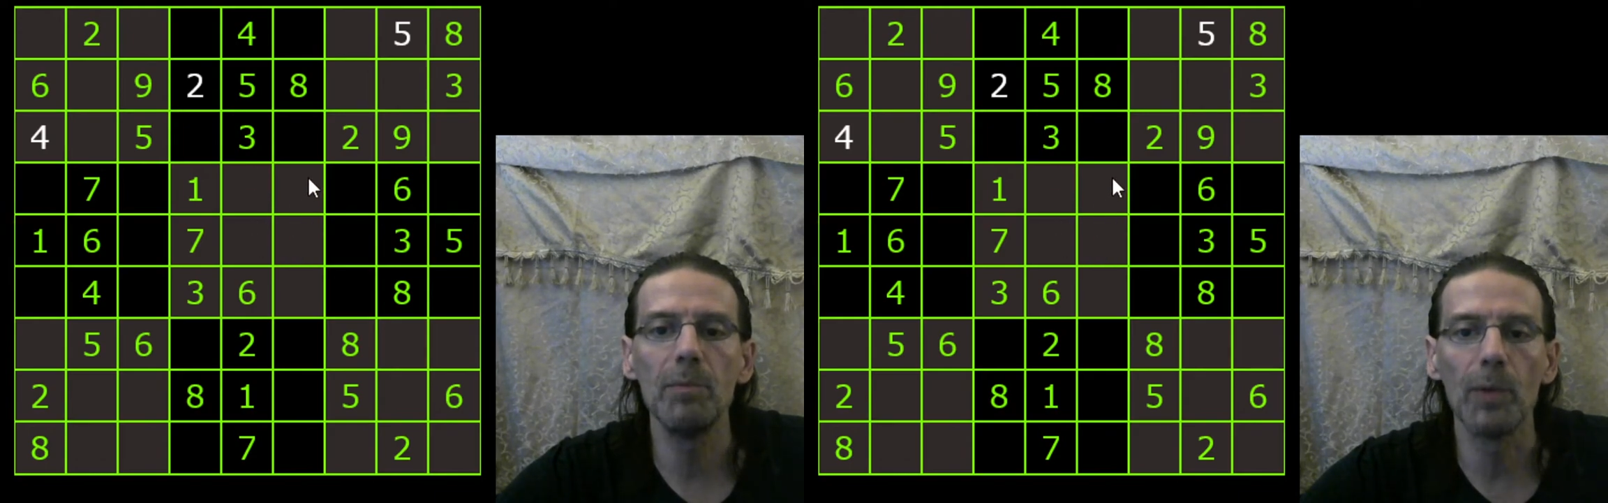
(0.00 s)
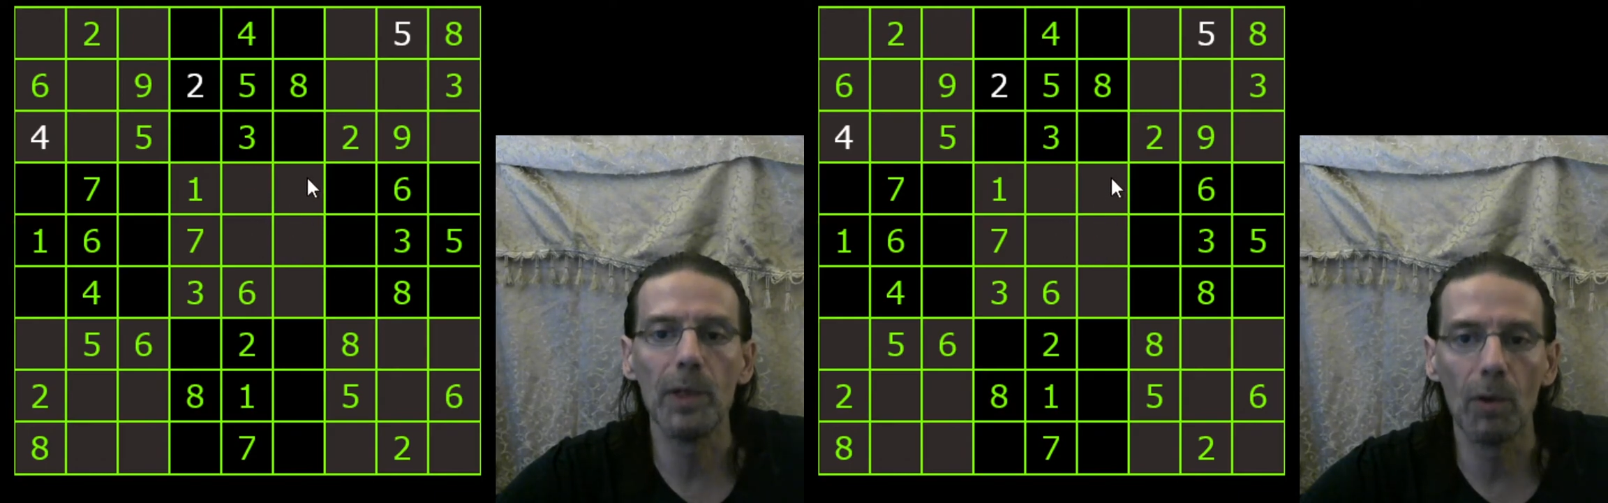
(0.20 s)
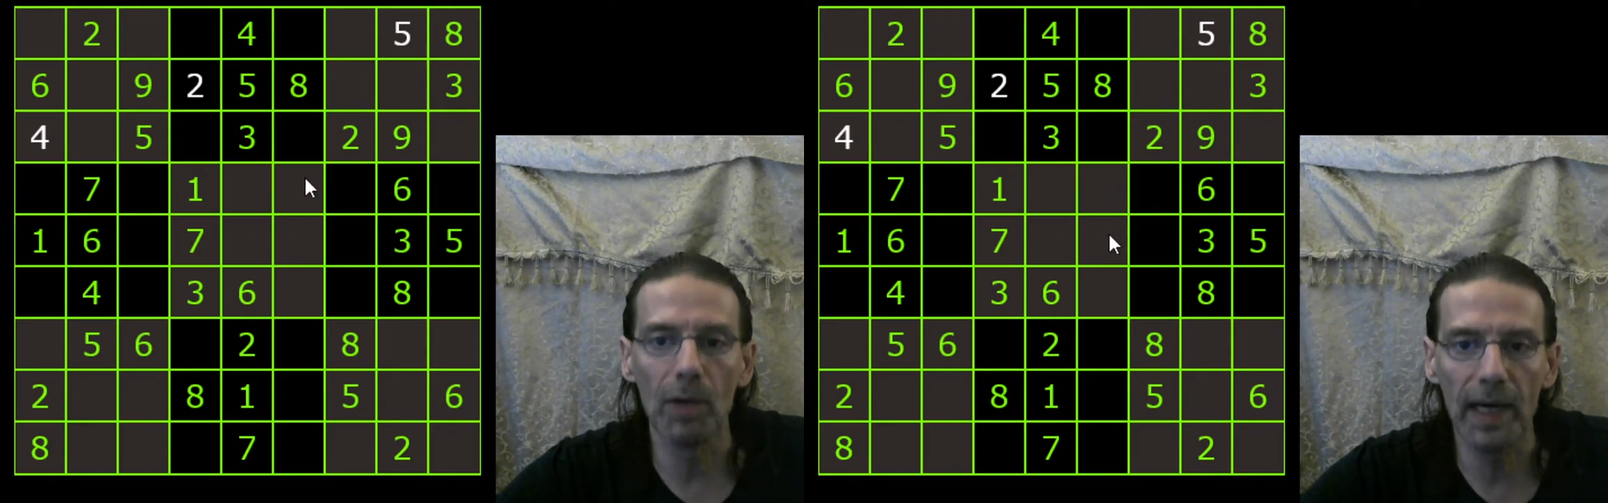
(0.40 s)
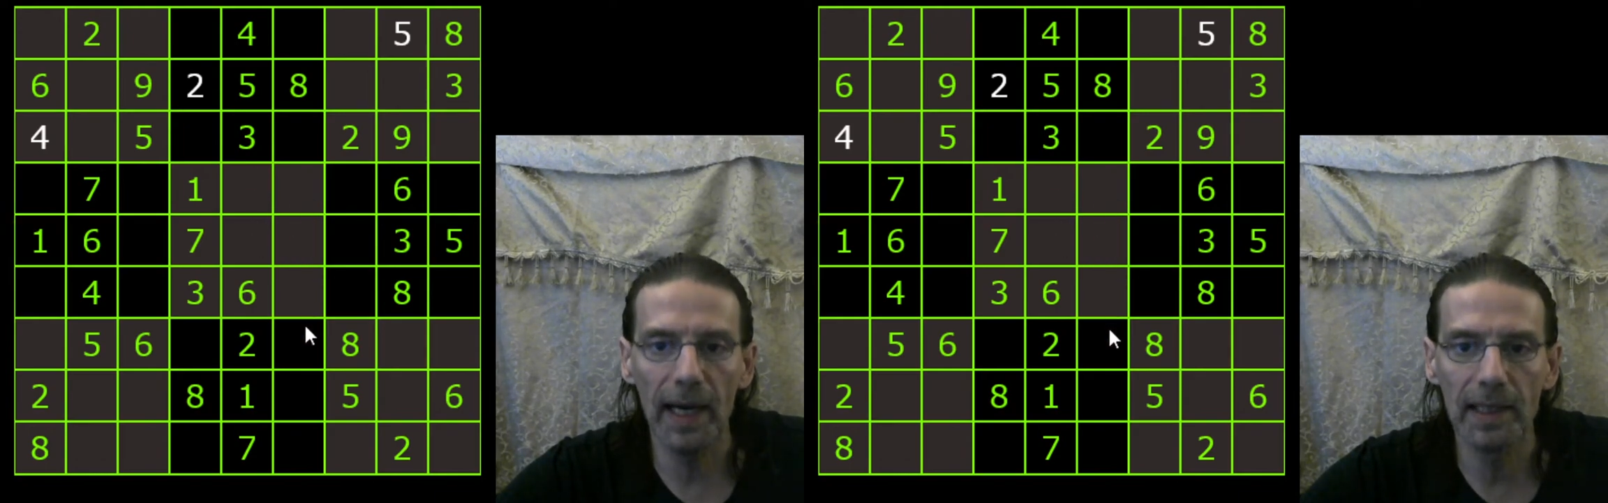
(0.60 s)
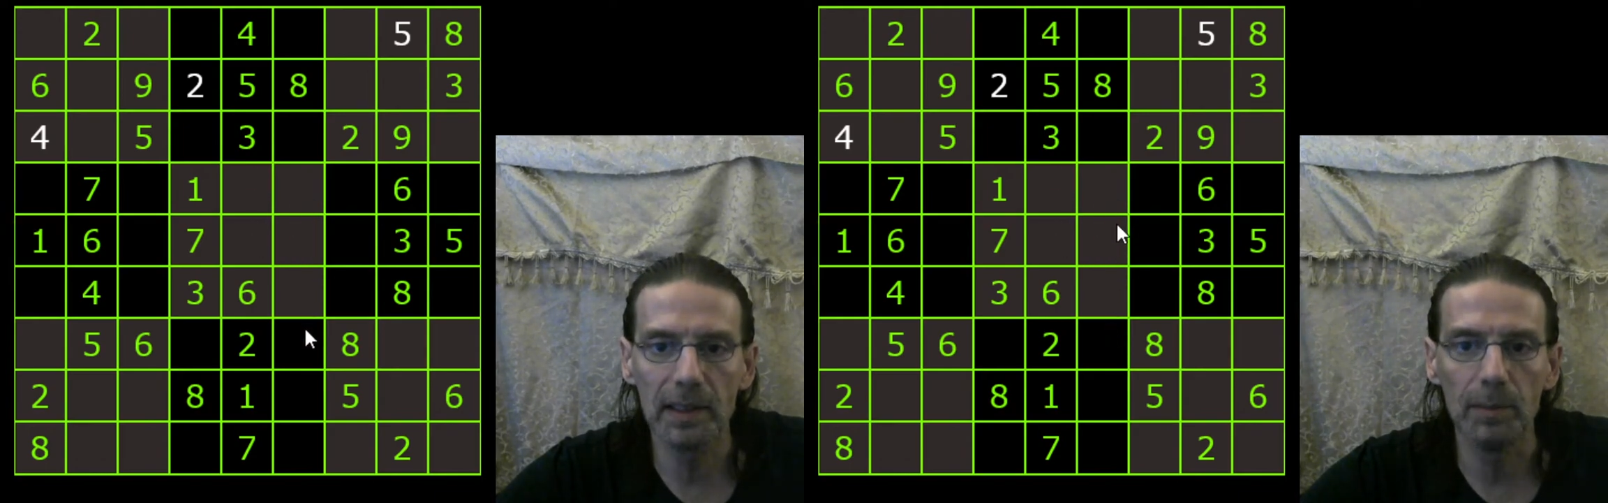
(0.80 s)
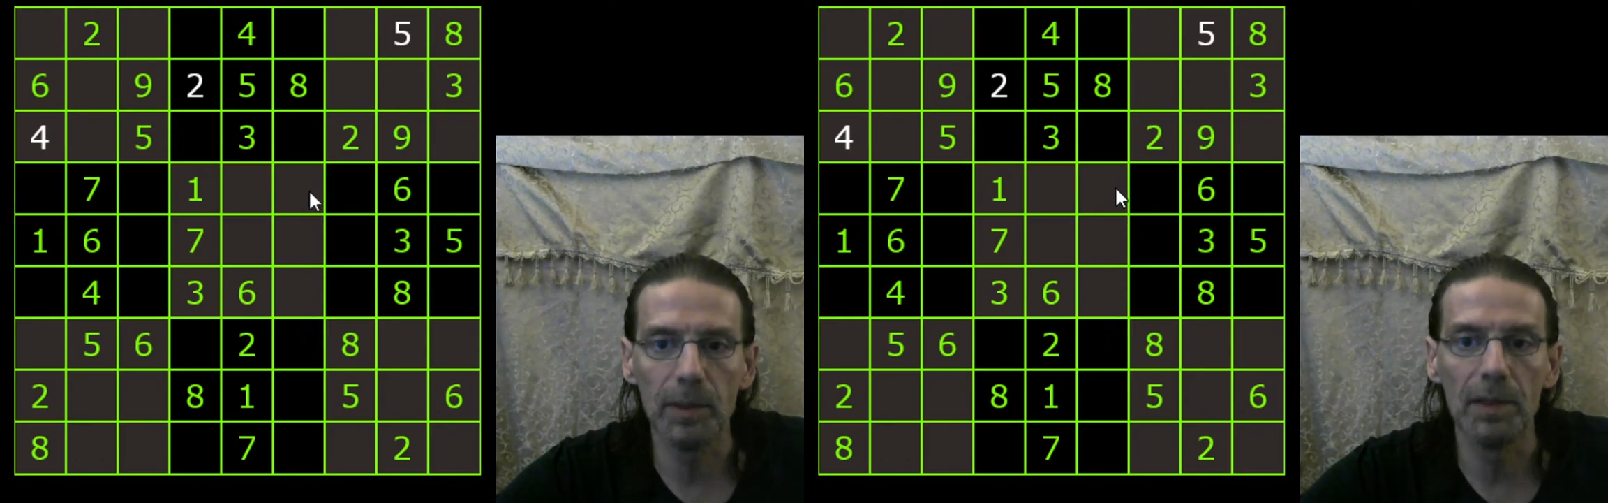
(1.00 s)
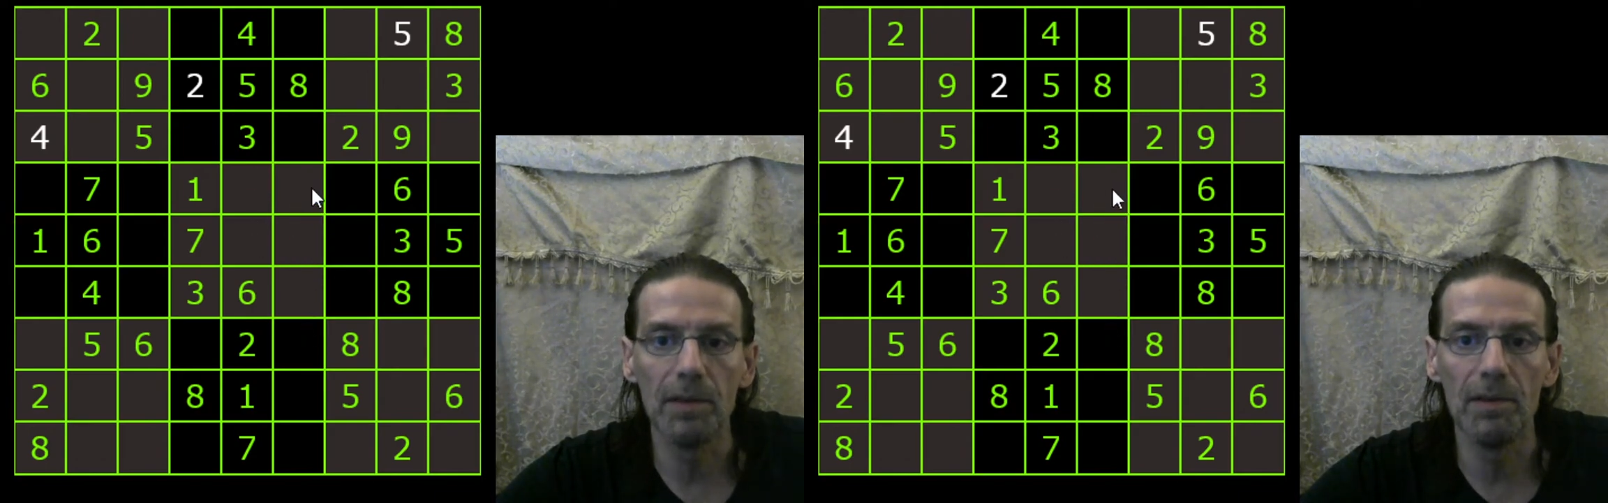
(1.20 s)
but we know that it has to be in